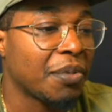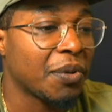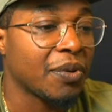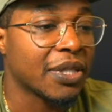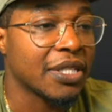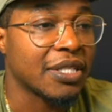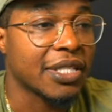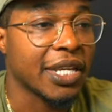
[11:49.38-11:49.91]

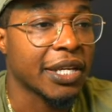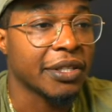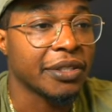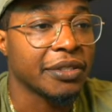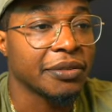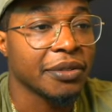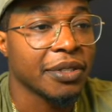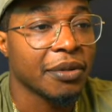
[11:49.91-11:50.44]
with the sale.
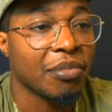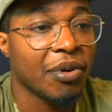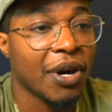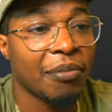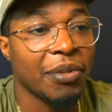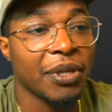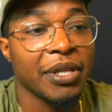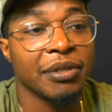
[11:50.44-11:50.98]

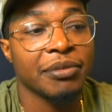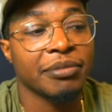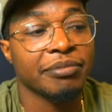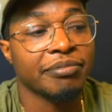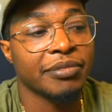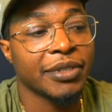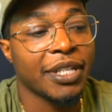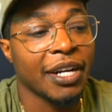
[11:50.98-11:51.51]
Probably
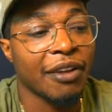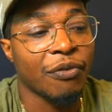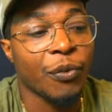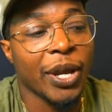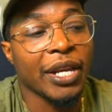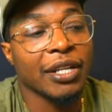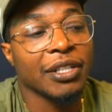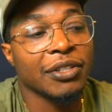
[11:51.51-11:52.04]
could have
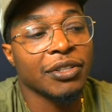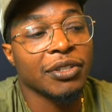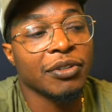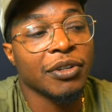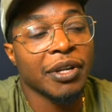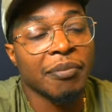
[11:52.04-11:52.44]
waited a little longer,